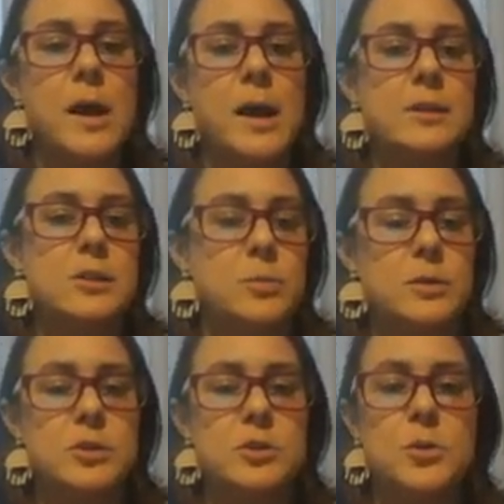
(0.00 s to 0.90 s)
I just want
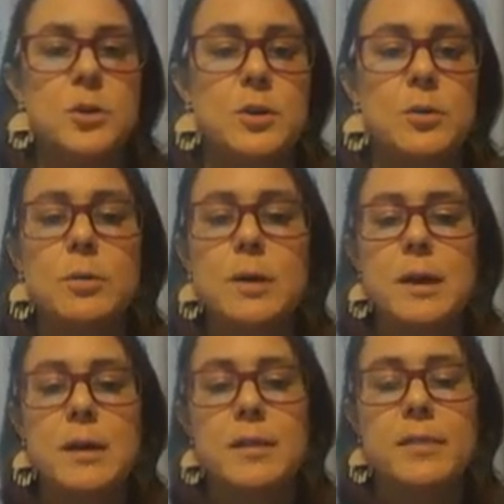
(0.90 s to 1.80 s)
to show you
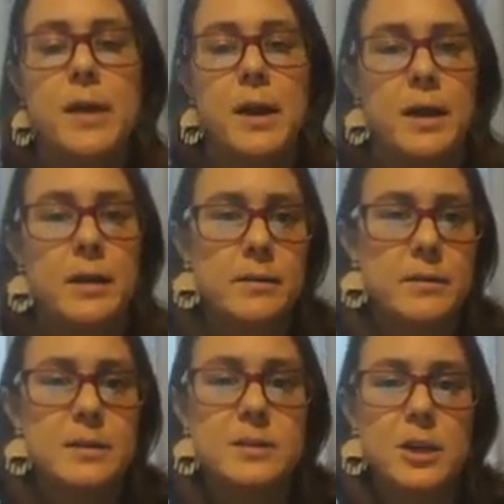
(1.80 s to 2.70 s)
that
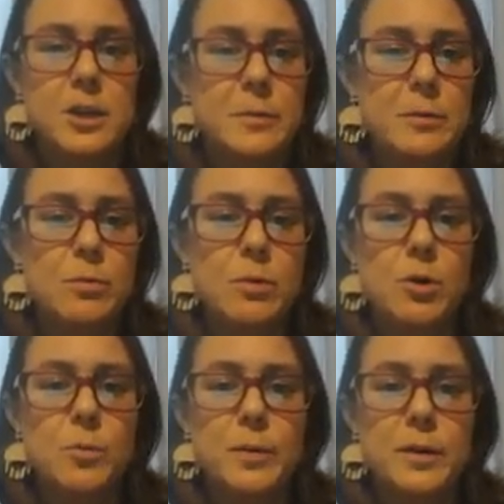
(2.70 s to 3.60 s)
this document will
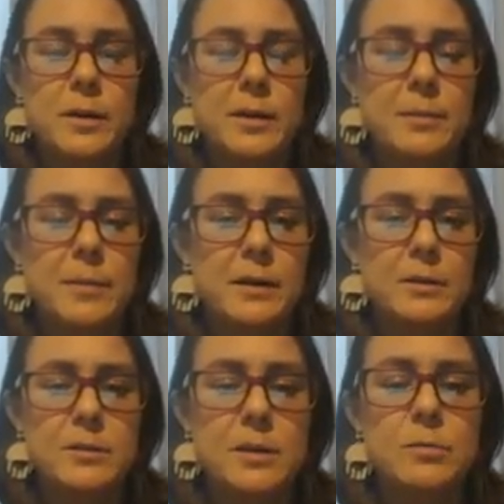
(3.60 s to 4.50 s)
open in
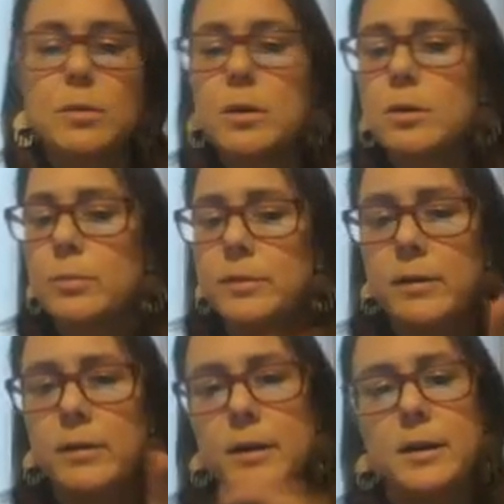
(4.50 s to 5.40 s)
Microsoft Word
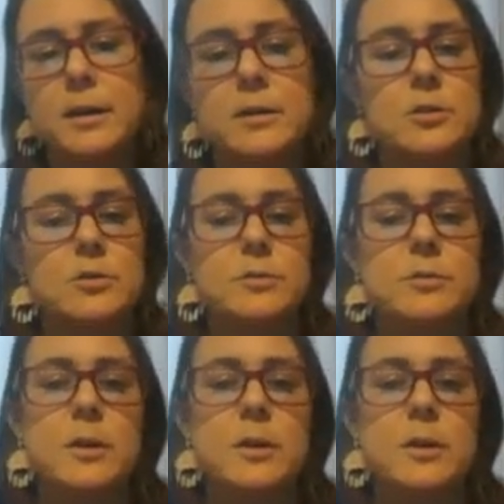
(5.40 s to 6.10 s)
without any issues.